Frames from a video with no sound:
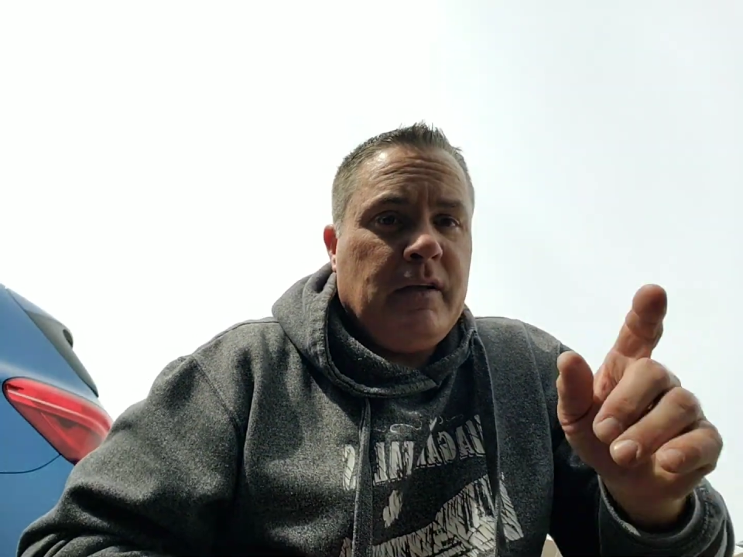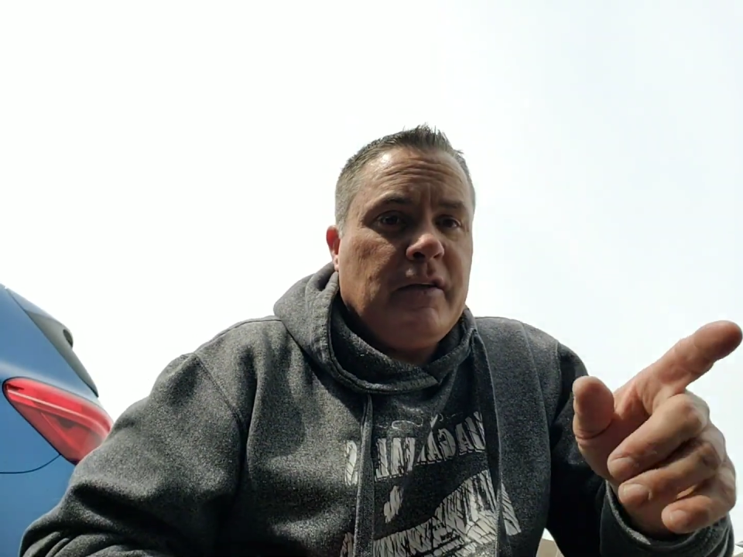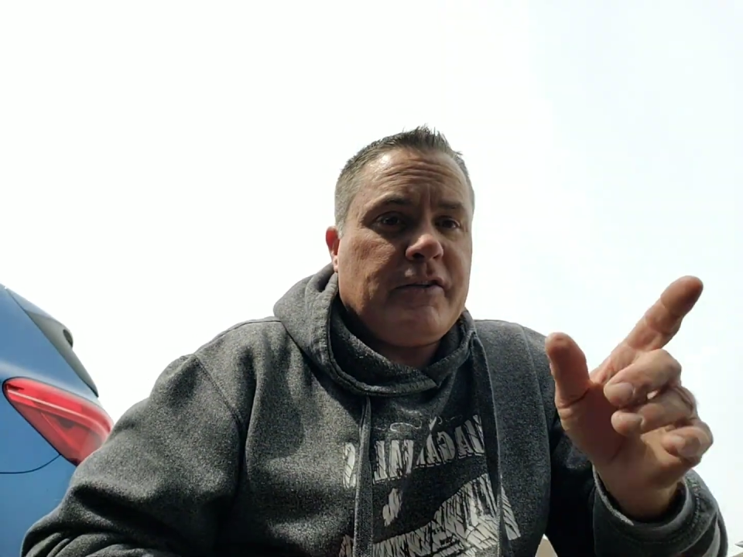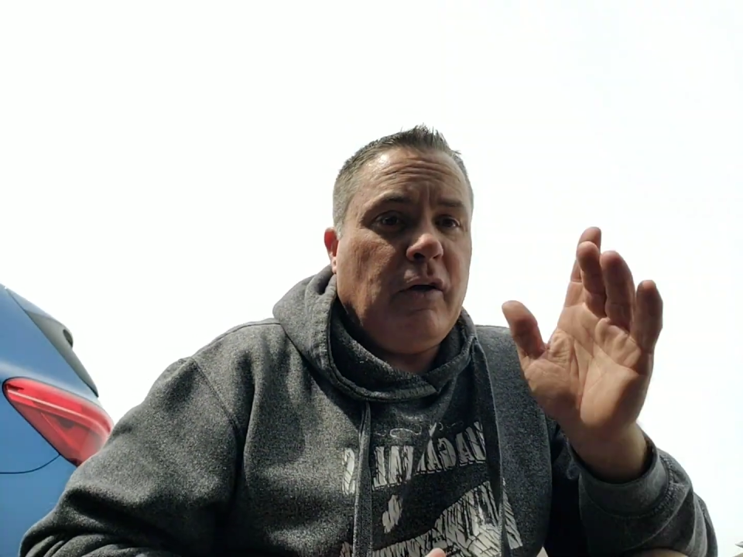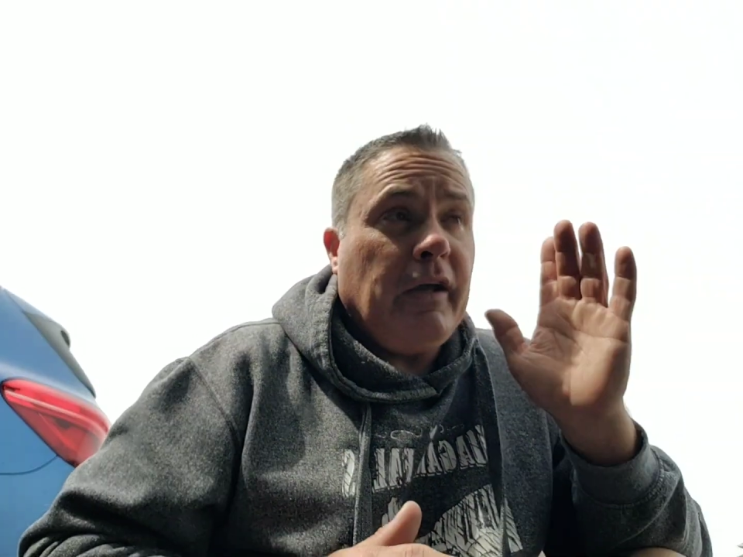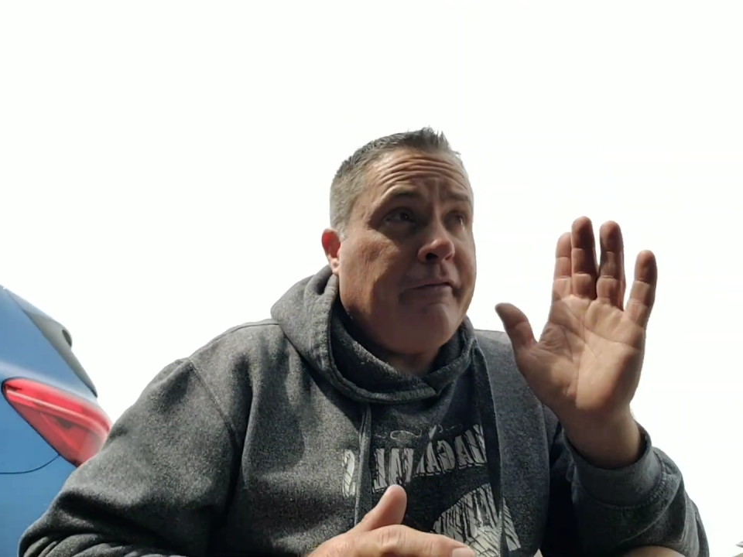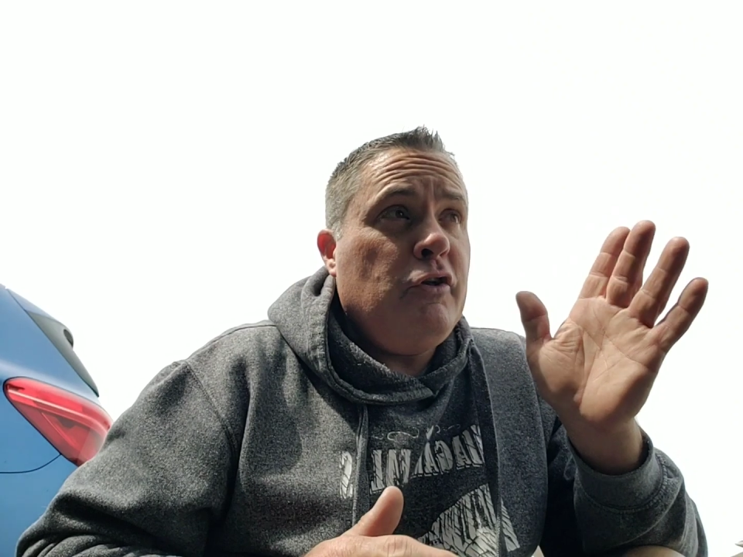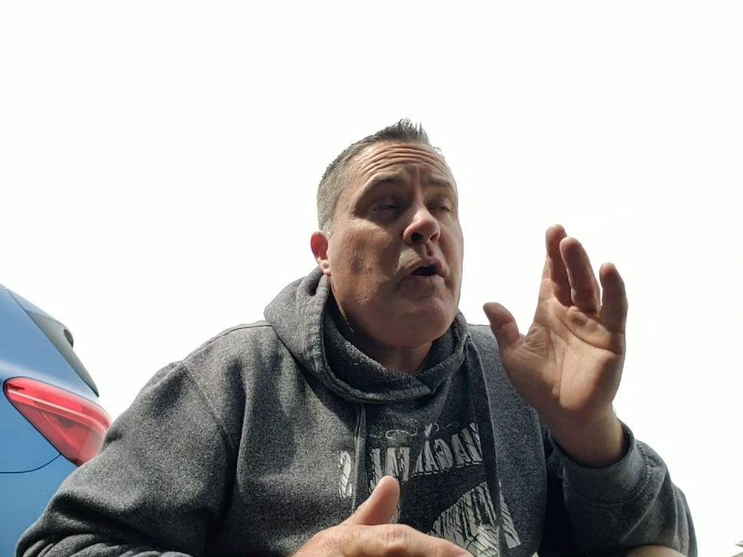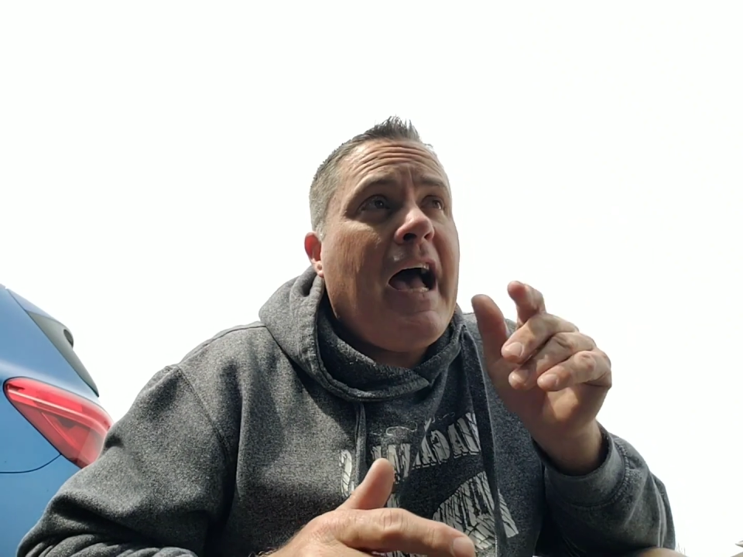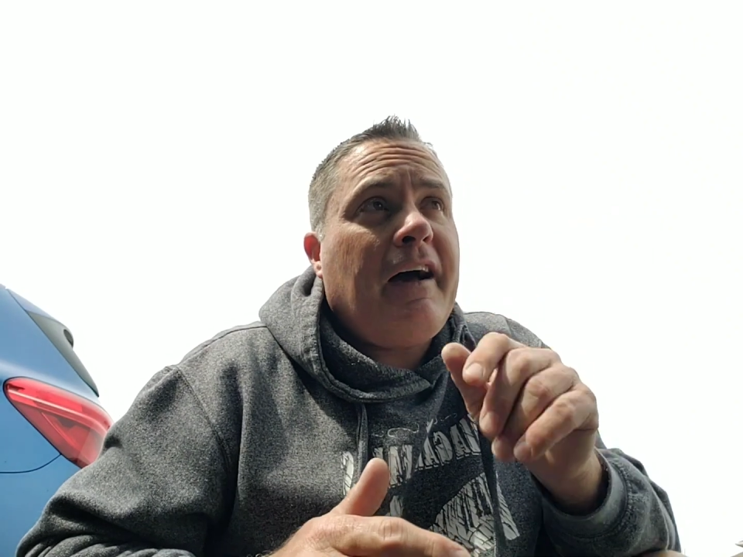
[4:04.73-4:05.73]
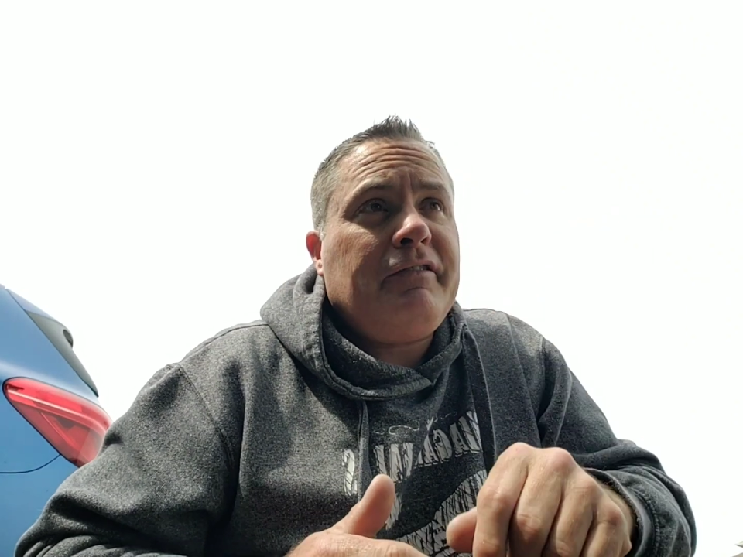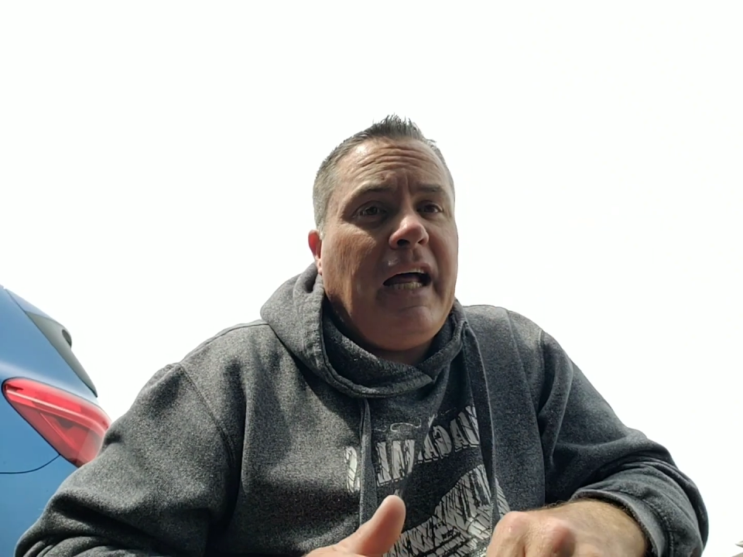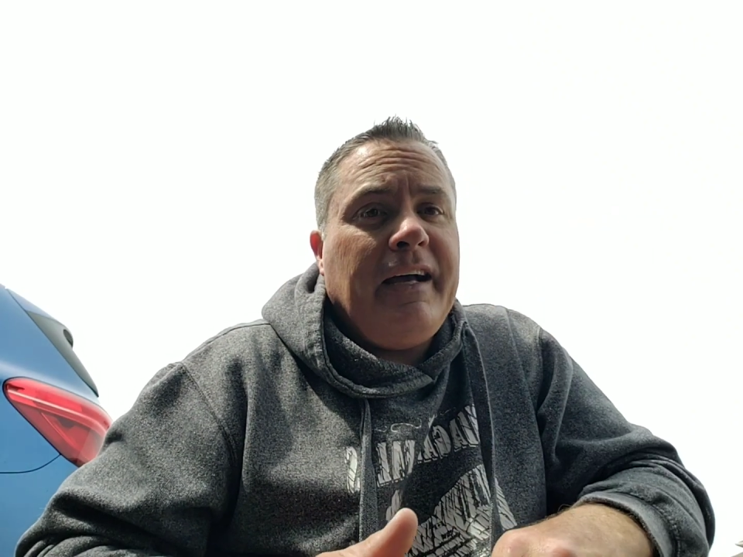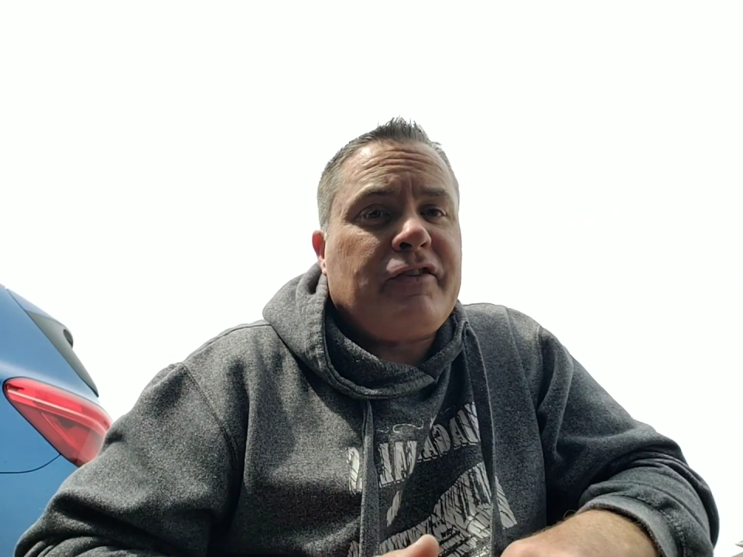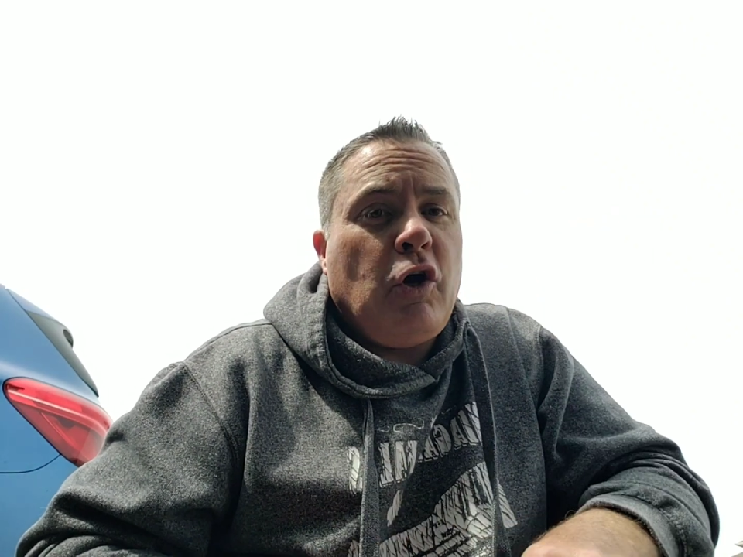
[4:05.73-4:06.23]
So if you have
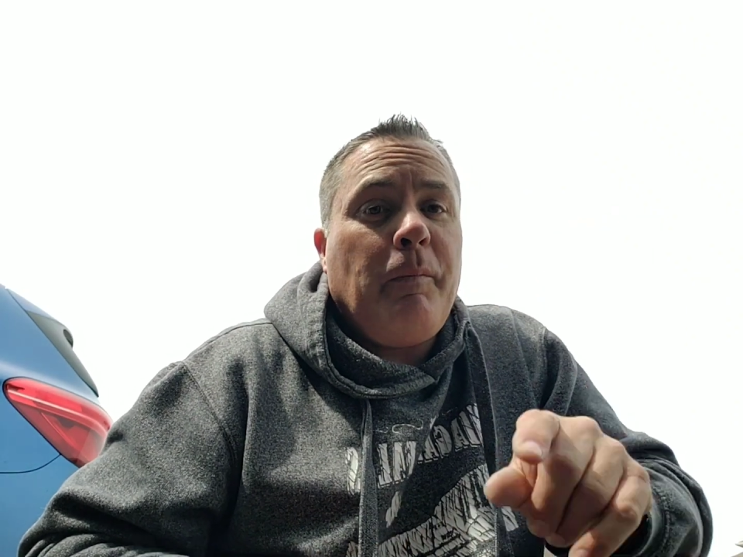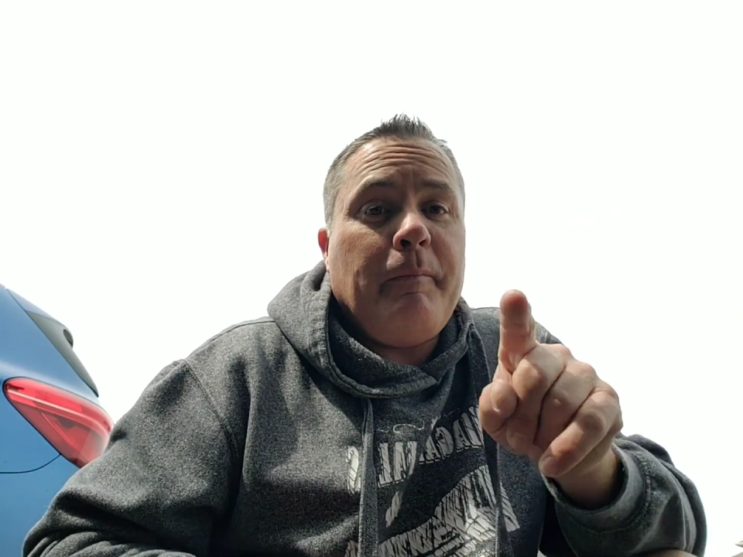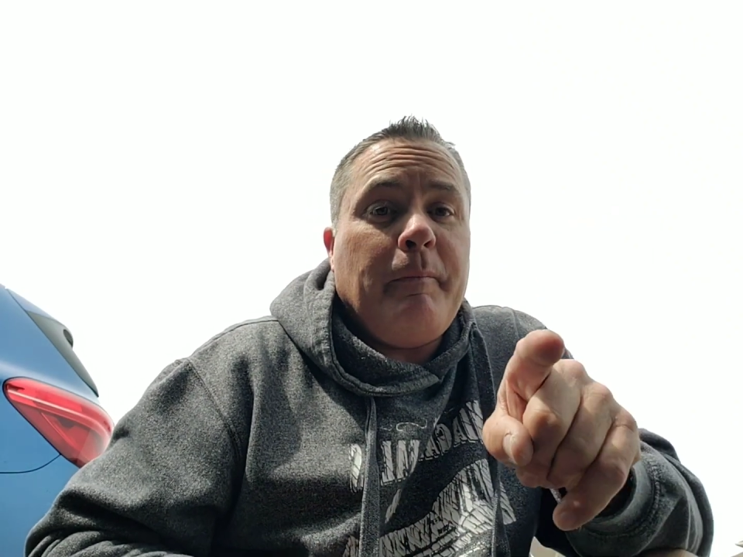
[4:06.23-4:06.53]
Livescope,